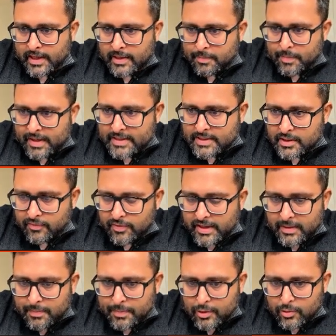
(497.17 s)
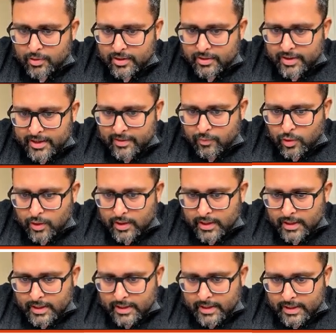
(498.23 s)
In place of dp, you can write what?